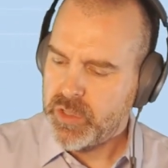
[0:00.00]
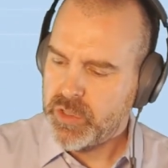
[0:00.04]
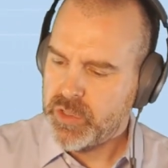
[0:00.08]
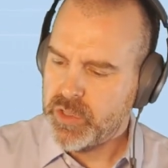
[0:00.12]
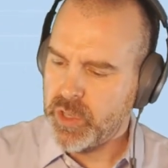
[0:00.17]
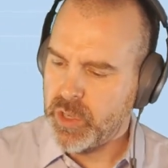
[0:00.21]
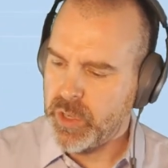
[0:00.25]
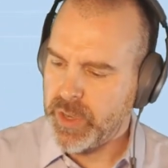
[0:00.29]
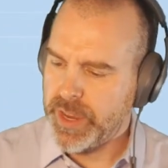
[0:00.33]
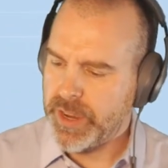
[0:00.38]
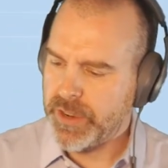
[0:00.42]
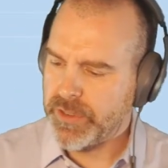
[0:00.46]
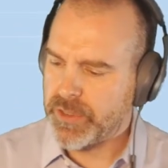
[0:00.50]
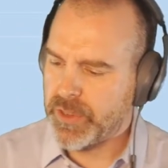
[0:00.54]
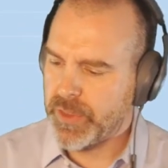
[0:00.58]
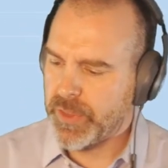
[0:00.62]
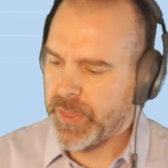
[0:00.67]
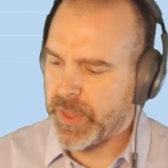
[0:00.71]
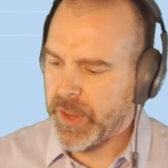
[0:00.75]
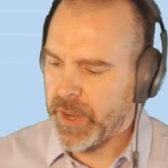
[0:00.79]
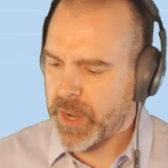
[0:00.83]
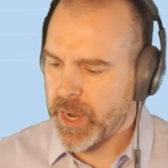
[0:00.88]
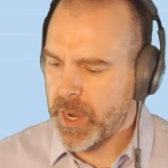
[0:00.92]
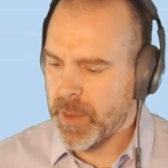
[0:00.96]
So here's a
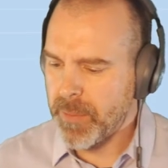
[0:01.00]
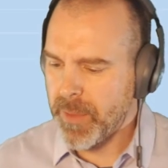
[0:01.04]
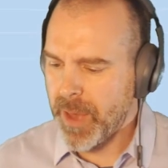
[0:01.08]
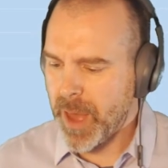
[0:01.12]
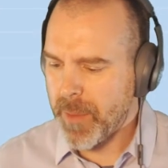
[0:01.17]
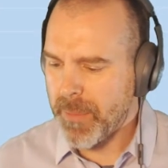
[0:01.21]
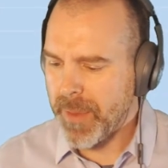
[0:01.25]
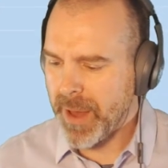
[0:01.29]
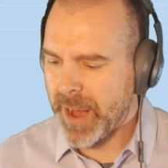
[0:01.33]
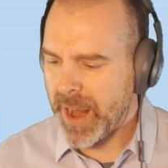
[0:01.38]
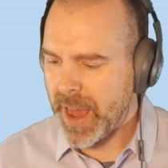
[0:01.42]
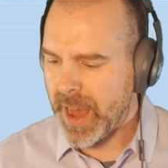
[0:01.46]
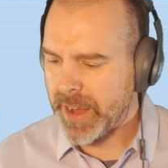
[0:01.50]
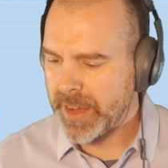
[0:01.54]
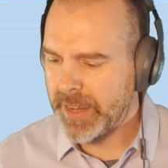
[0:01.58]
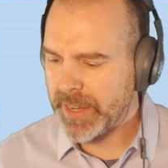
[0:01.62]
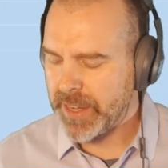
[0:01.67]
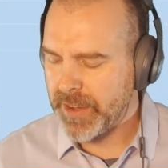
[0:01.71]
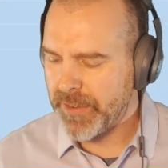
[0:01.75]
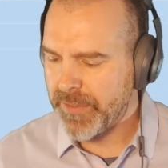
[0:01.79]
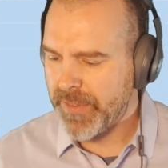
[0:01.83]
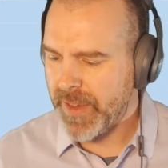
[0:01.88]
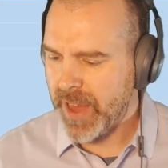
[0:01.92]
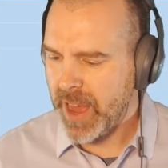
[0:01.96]
theorem about how
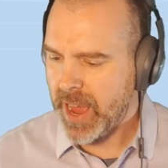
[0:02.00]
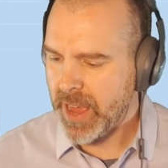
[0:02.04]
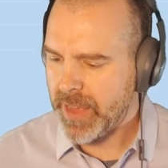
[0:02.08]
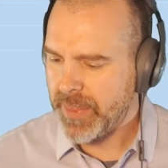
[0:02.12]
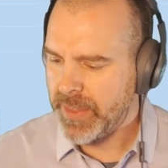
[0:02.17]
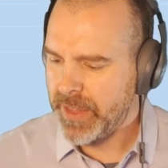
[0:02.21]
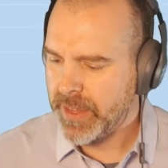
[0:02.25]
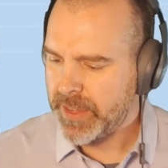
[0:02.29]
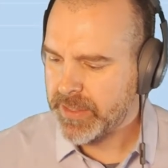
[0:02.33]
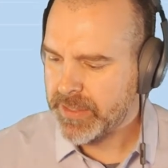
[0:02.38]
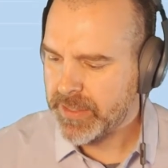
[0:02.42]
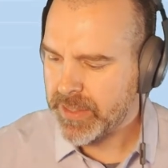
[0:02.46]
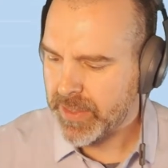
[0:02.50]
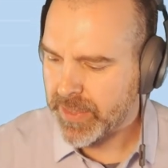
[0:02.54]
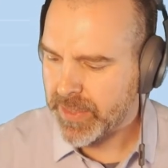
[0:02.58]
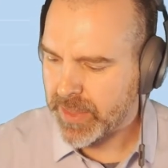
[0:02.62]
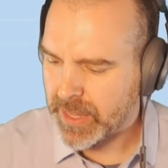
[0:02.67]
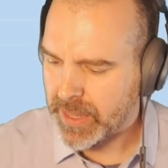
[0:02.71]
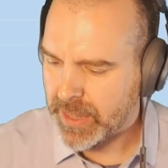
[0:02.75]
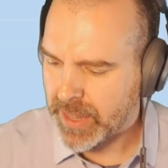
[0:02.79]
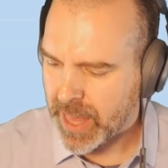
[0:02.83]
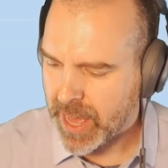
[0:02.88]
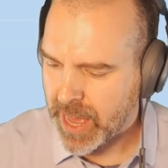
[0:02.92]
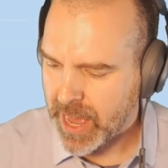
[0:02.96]
to define this.
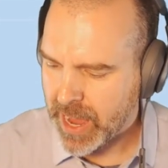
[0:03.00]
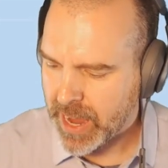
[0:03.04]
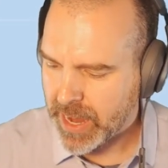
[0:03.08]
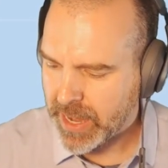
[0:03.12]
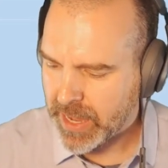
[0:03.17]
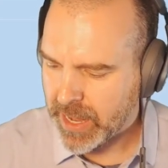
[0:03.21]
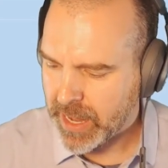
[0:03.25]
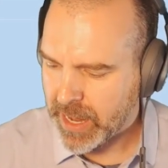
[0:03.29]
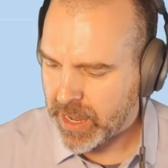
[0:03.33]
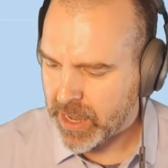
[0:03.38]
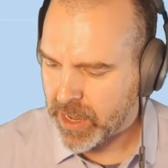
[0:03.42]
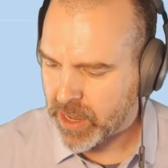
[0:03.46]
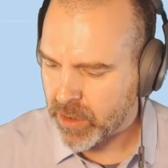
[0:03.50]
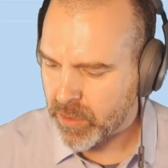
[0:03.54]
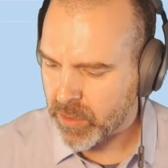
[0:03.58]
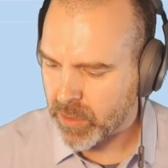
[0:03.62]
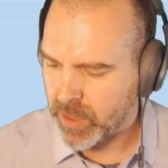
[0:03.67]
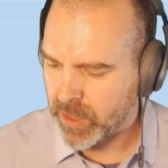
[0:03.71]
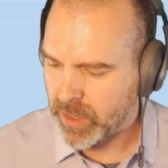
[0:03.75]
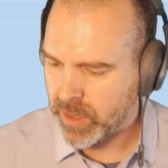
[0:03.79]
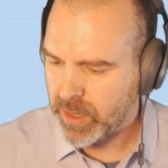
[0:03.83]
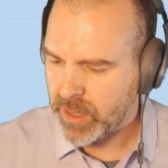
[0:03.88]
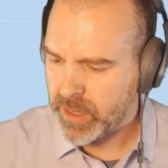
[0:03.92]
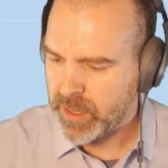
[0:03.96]
The line
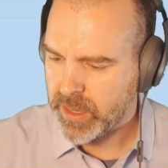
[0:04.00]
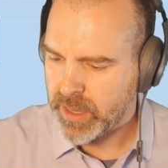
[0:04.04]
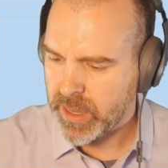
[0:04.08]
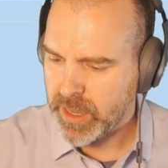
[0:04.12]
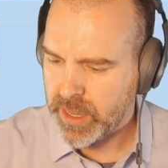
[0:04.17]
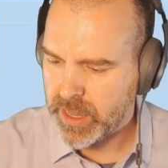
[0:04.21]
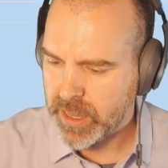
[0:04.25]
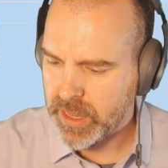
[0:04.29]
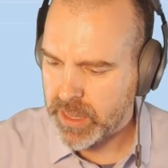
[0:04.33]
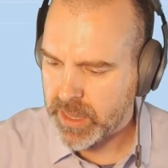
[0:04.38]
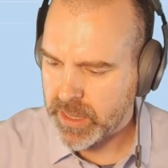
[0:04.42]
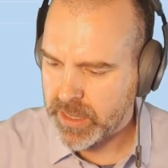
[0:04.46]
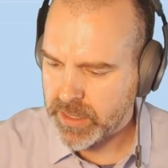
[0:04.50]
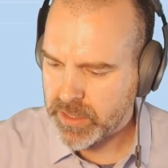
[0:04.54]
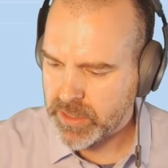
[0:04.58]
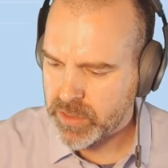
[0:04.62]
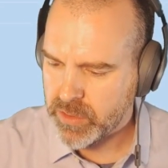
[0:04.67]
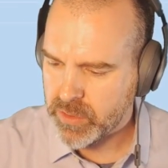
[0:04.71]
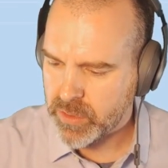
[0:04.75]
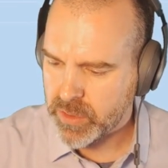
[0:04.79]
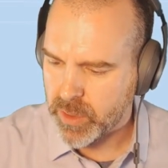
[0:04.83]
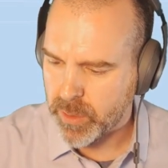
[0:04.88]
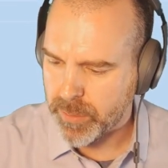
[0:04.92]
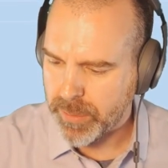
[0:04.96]
integral
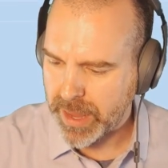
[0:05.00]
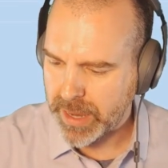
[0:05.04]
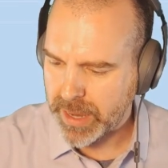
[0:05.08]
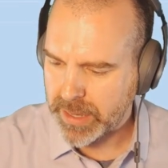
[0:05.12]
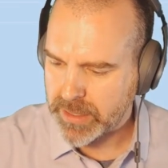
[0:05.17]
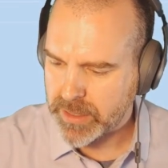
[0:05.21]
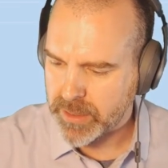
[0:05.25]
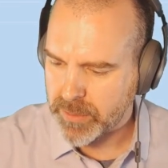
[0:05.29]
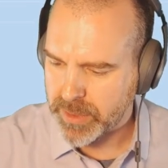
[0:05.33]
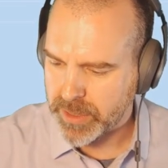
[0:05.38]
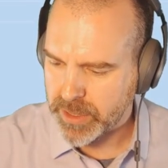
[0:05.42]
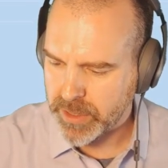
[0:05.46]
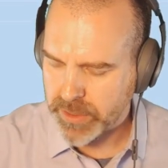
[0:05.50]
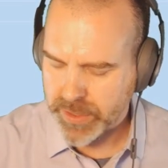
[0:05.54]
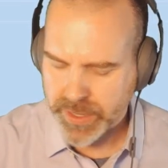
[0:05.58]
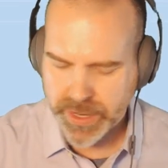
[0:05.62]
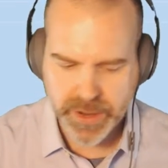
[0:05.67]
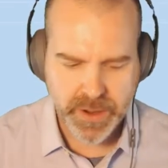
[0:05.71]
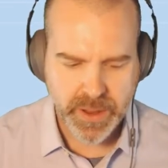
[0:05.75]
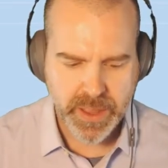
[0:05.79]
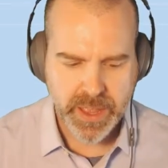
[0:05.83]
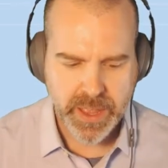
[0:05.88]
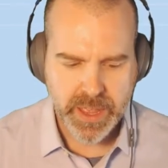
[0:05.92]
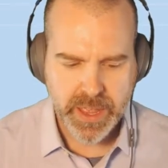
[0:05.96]
is, go back to blue
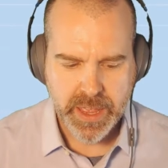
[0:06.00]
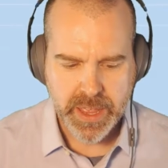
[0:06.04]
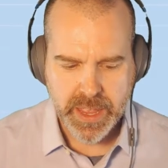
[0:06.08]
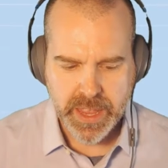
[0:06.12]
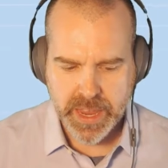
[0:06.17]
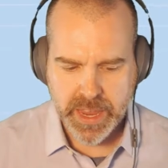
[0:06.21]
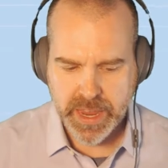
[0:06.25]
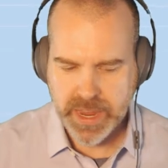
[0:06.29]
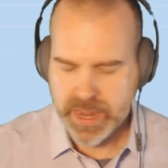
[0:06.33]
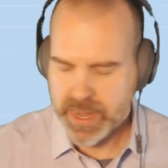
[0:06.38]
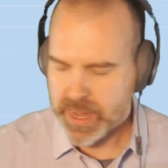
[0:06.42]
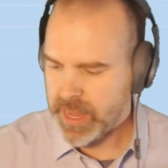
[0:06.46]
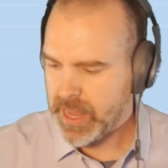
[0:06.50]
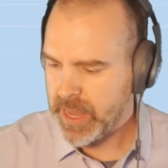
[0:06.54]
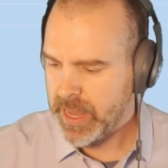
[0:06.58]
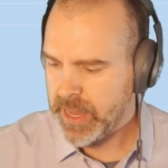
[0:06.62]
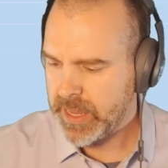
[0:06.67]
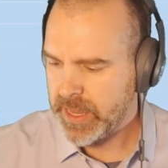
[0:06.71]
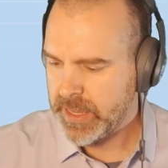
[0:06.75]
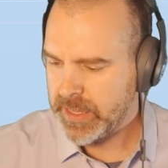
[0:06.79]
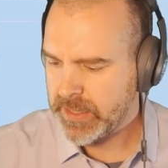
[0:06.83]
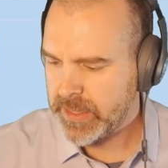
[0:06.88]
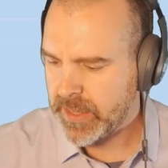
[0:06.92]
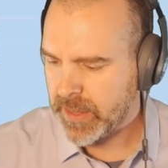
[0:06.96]
here, it
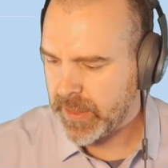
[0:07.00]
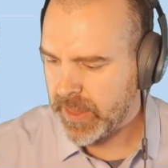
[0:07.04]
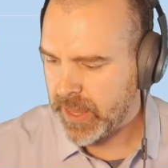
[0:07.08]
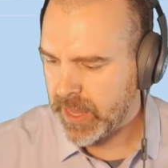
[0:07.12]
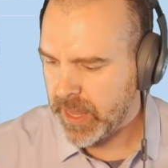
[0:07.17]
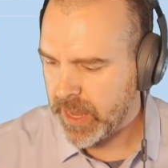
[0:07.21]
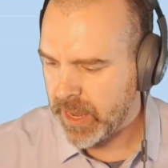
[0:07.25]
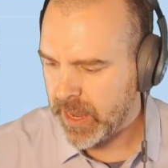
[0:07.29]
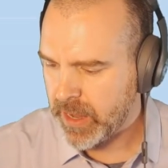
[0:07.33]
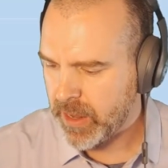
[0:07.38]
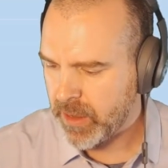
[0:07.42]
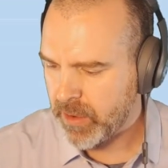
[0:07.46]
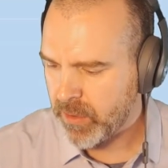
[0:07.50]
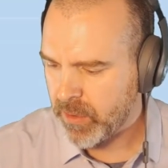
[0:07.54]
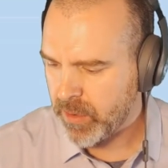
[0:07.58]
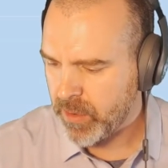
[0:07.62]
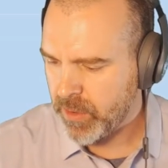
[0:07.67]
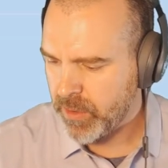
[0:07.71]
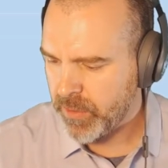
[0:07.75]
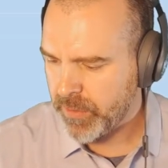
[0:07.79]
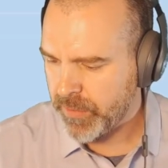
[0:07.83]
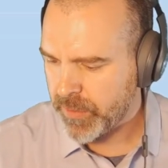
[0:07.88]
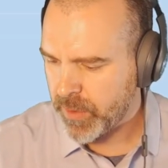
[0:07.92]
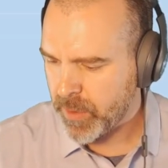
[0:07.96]
is the
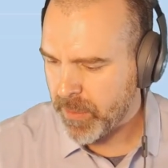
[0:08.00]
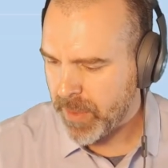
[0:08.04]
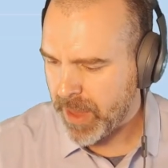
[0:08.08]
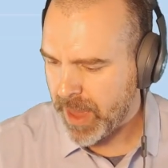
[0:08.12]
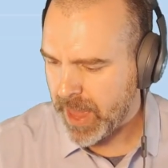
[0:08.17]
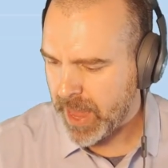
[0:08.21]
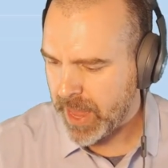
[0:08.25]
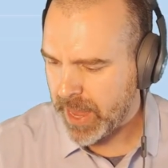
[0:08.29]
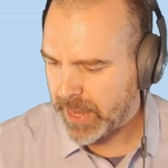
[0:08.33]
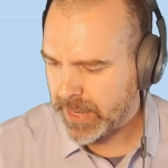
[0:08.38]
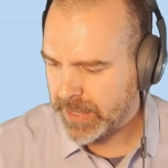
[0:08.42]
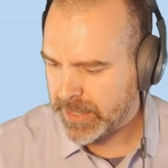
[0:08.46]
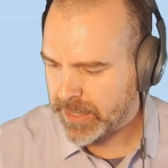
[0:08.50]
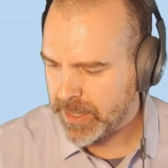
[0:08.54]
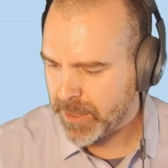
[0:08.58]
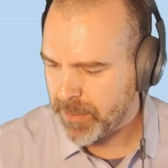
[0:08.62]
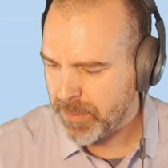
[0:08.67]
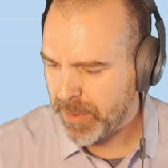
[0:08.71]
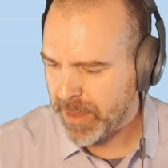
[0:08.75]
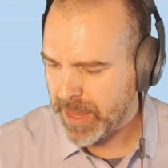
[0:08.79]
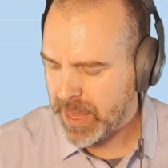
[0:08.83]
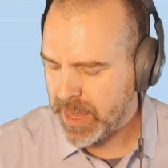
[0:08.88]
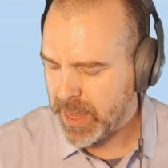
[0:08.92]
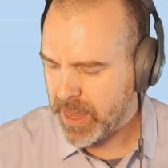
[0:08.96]
integral from A to
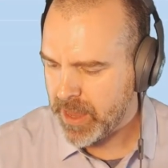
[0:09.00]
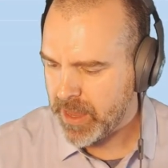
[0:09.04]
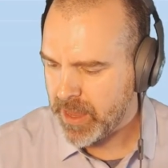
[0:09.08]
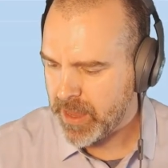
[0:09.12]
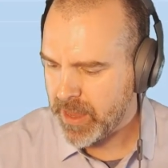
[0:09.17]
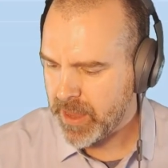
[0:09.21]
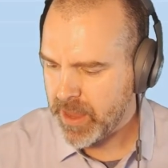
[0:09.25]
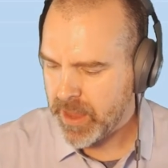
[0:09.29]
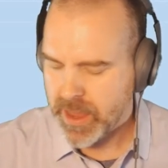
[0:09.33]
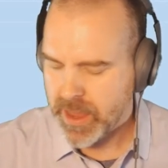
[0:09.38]
B